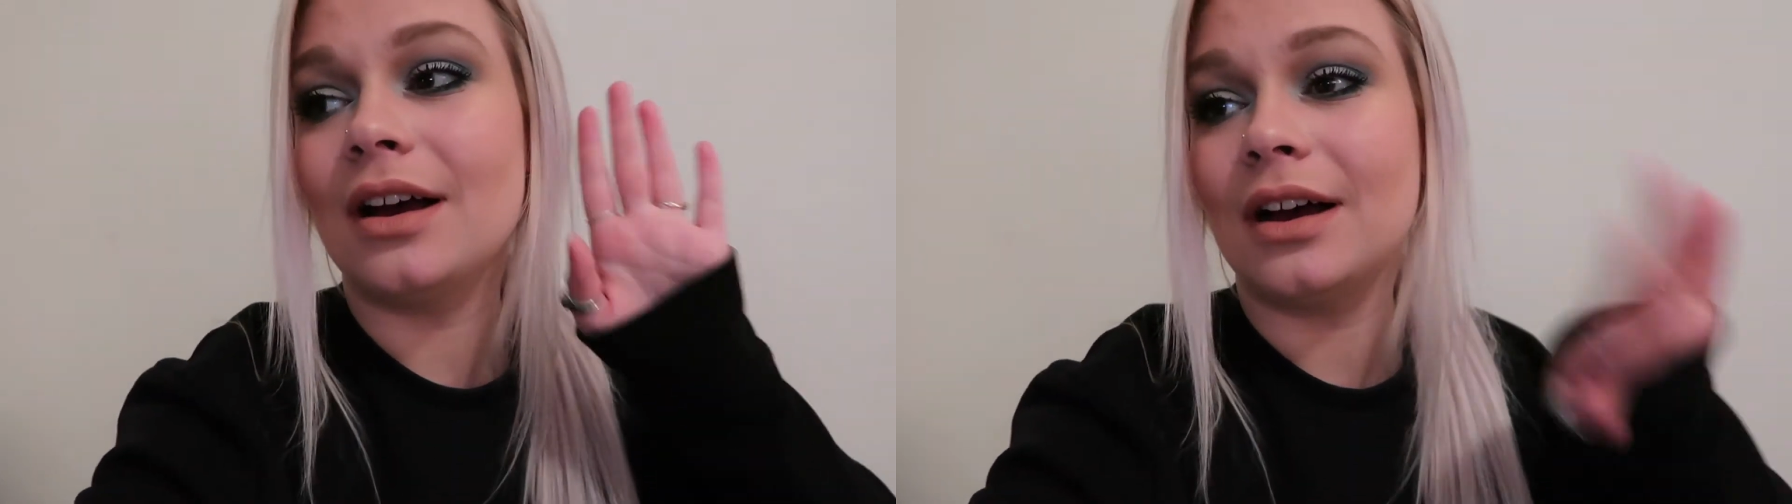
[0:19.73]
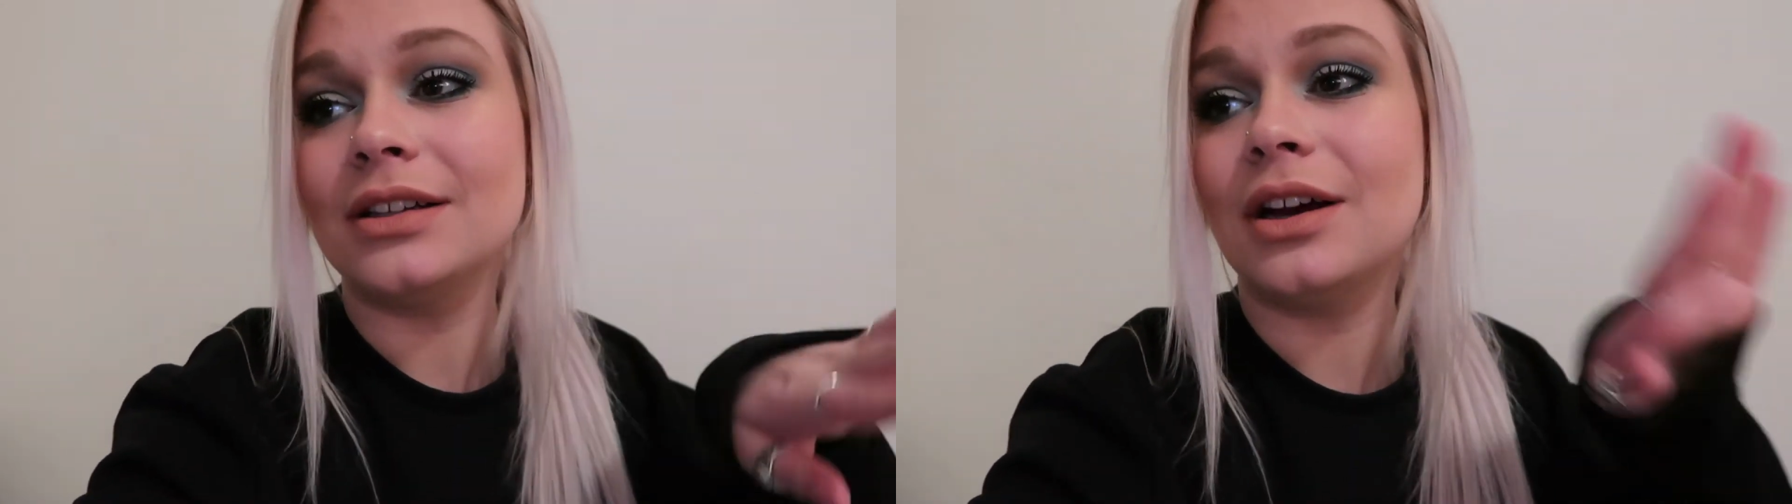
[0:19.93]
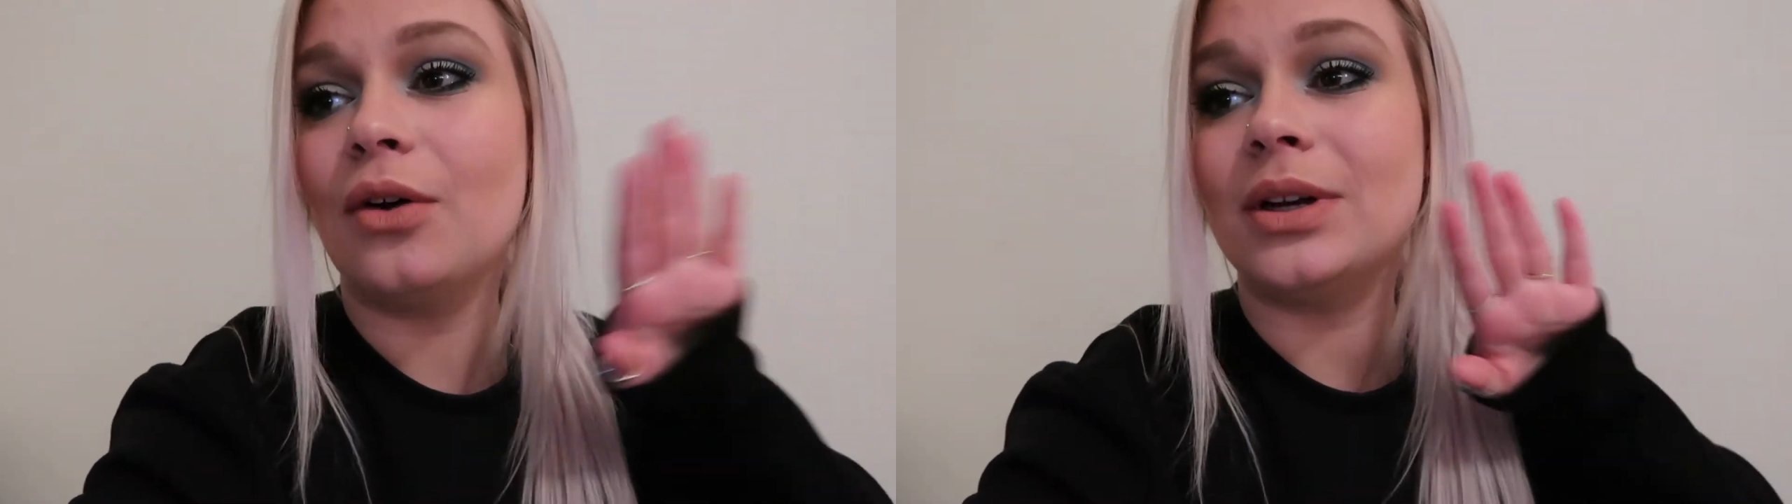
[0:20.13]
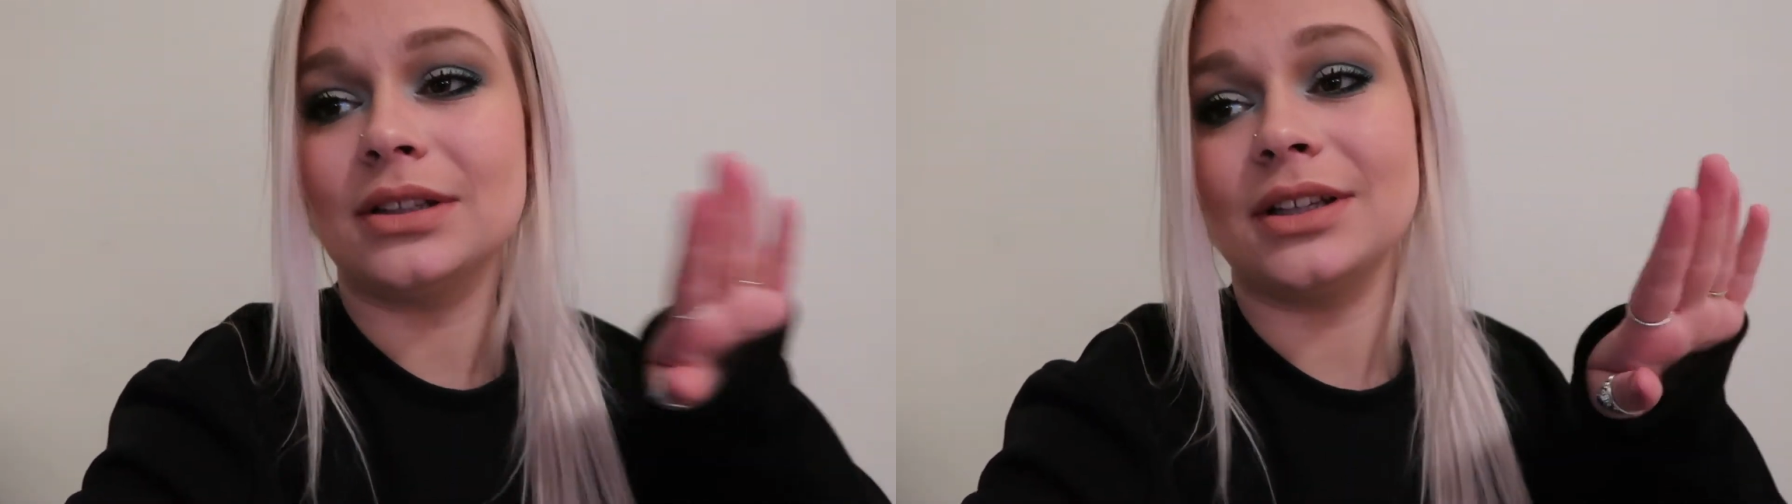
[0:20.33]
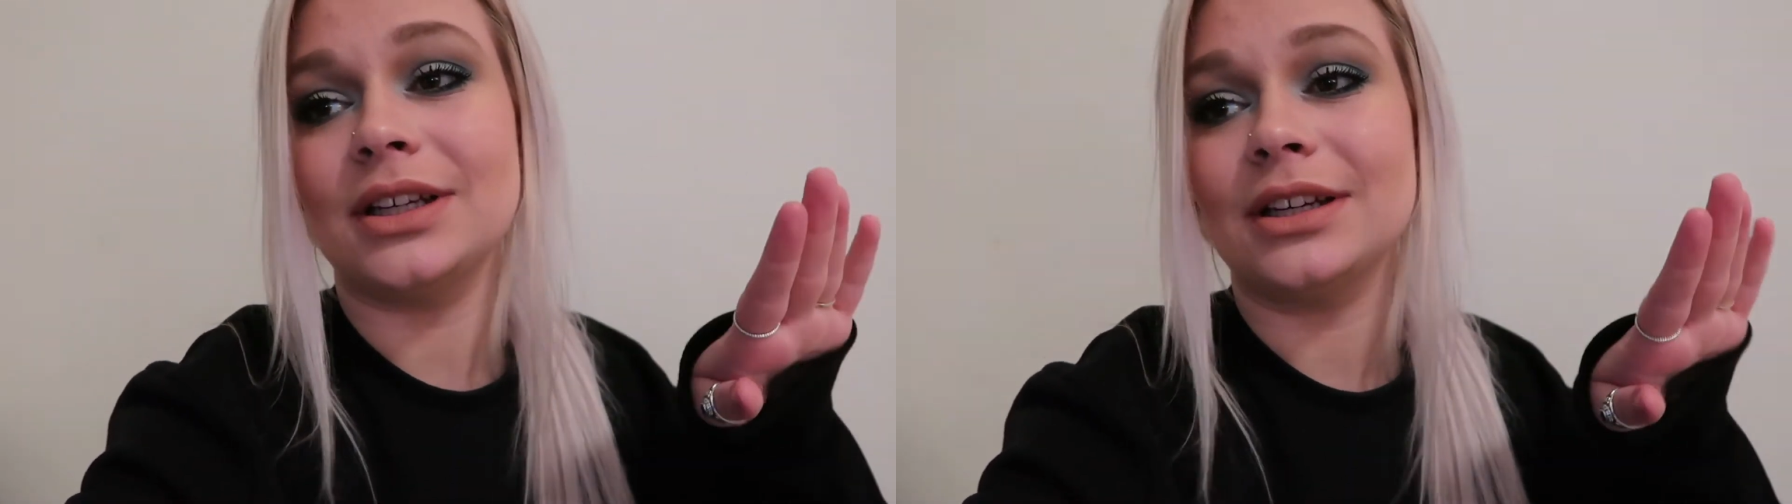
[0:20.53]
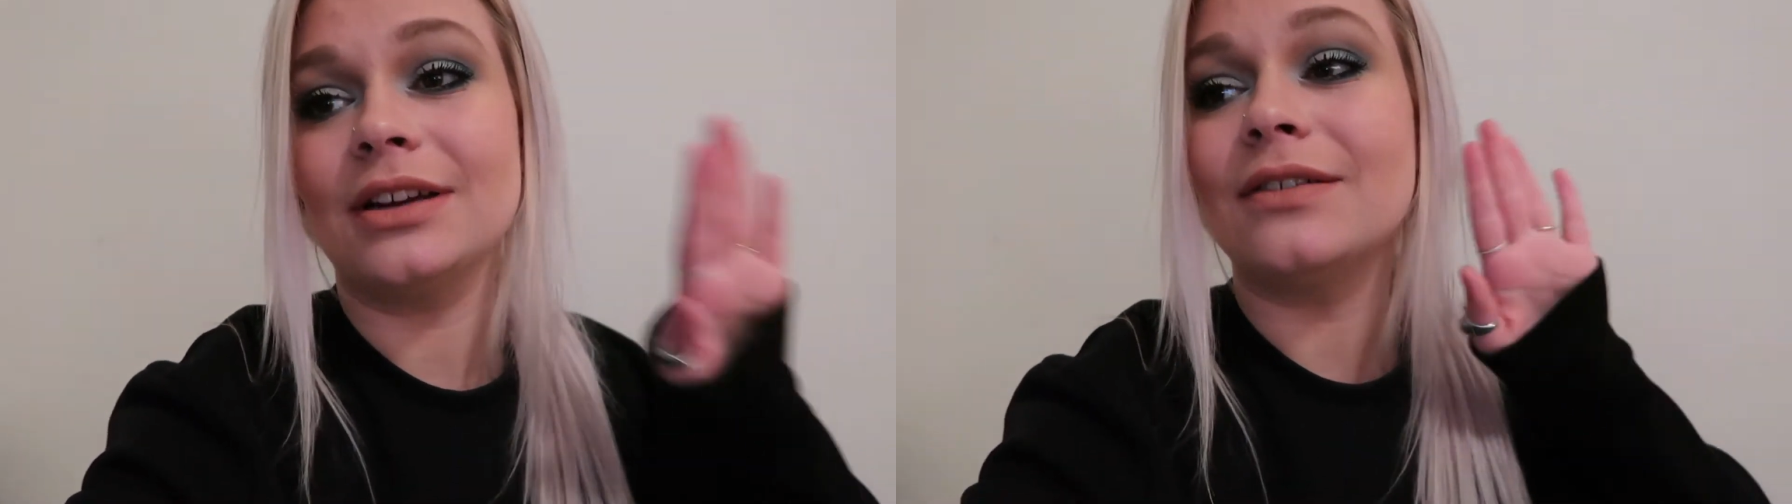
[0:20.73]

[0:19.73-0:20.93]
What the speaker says: unknowingly